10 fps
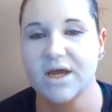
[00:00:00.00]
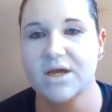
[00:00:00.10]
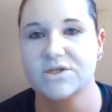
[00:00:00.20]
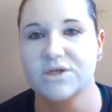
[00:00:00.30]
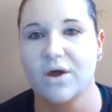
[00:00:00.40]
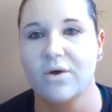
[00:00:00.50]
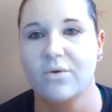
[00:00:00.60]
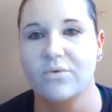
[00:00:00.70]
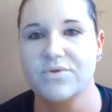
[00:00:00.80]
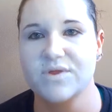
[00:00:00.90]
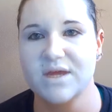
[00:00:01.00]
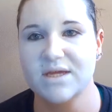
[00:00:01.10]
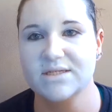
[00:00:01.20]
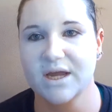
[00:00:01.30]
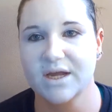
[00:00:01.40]
So this
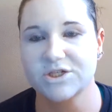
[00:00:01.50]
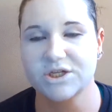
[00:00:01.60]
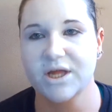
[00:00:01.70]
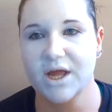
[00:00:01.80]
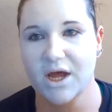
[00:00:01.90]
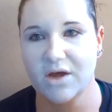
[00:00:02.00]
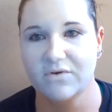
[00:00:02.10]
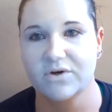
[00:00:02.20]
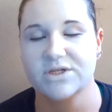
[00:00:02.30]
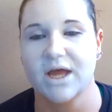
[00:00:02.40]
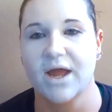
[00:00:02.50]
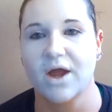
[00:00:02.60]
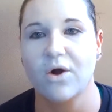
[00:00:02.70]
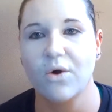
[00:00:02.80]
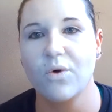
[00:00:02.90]
actually covers a
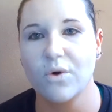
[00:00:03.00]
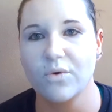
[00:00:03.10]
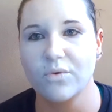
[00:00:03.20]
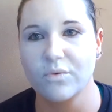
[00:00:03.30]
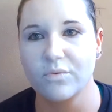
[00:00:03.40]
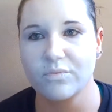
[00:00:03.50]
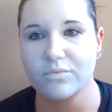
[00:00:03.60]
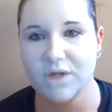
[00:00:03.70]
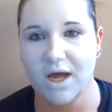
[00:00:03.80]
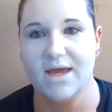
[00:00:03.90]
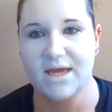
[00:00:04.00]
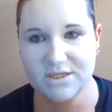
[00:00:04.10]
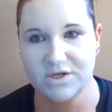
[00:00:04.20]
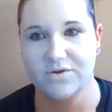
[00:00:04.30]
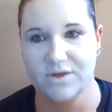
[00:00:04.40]
whole lot
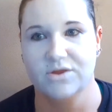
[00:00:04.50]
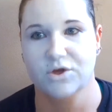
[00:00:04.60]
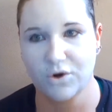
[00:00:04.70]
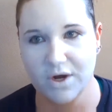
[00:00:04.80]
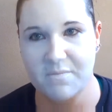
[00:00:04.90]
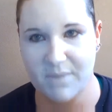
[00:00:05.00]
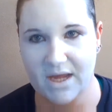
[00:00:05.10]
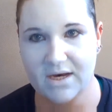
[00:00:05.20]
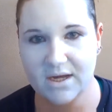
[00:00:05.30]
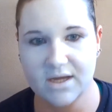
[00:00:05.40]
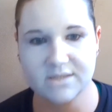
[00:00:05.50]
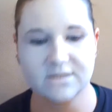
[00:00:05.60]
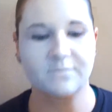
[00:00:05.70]
easier than the cream paint does.